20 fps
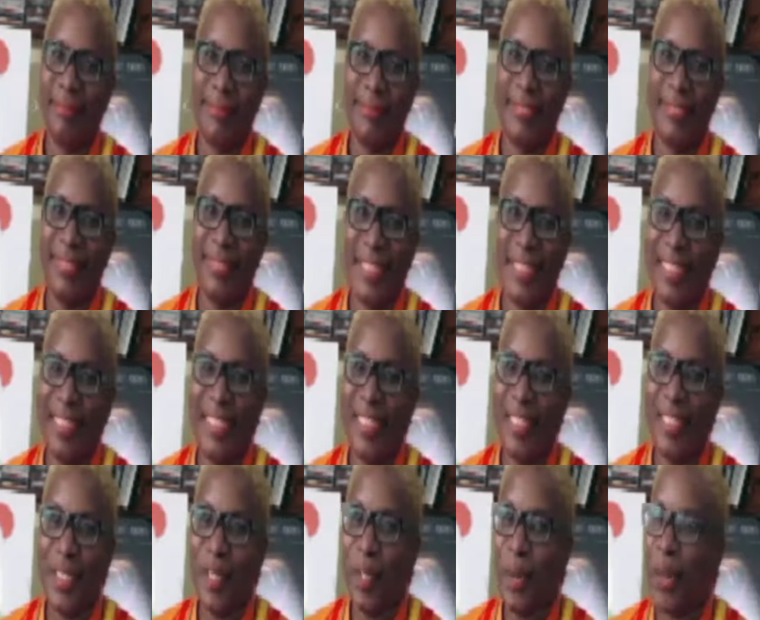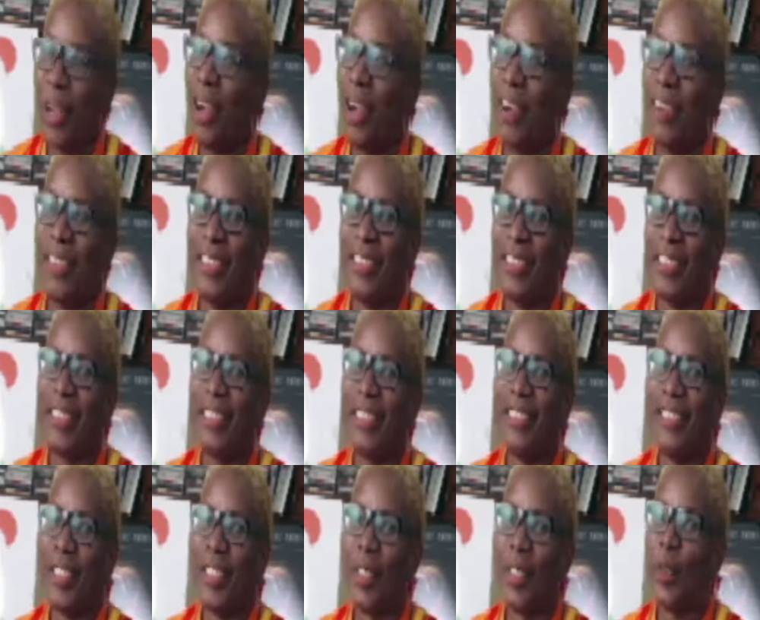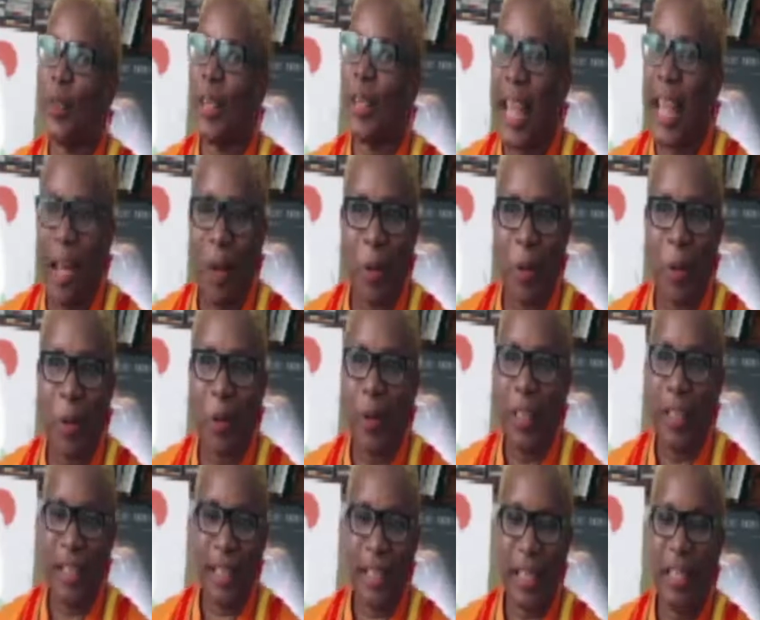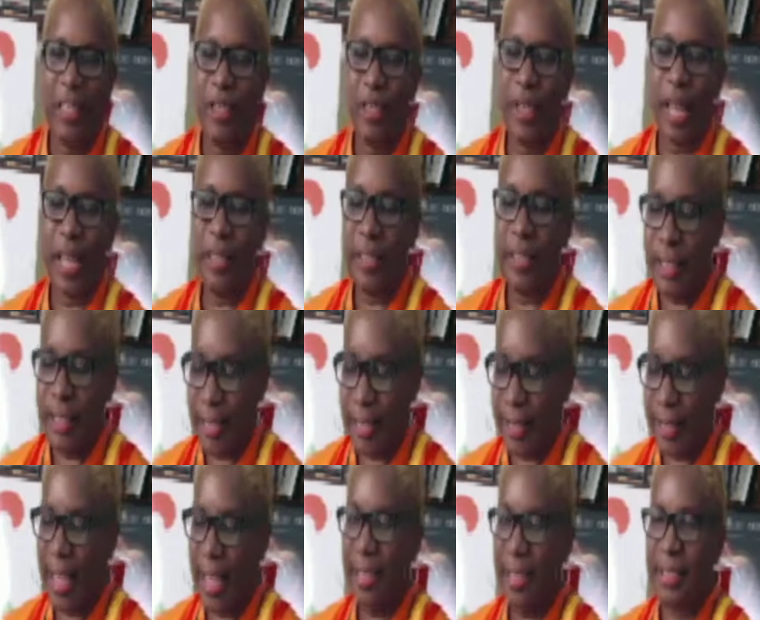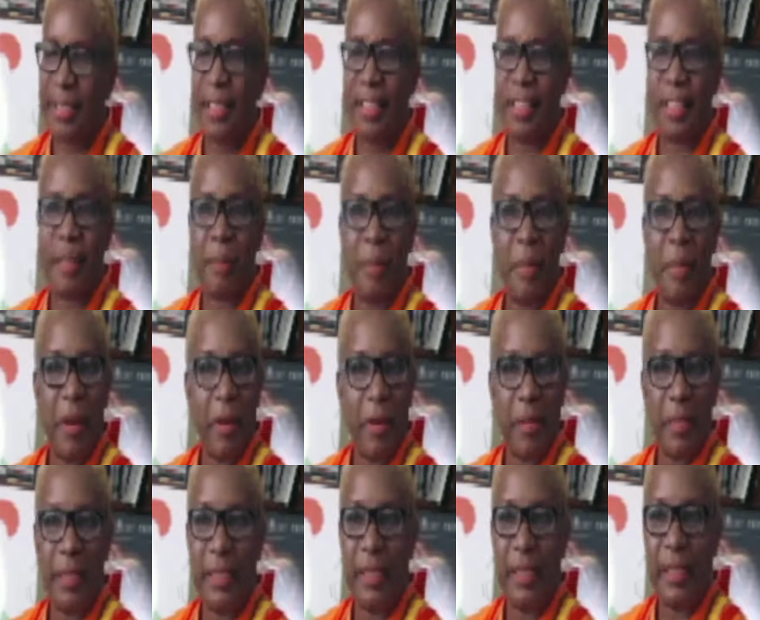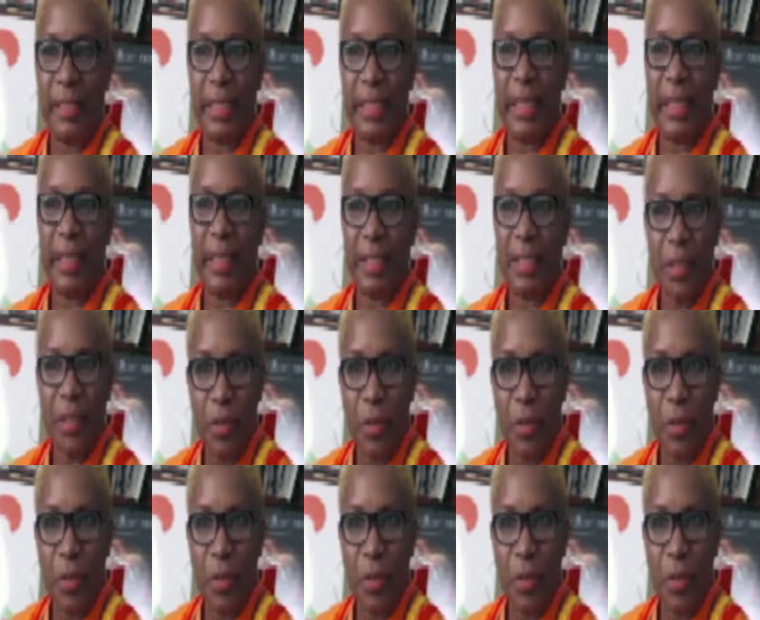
they're so current, they're so now. And you got to understand, it's not just America they're looking at, it's Europe.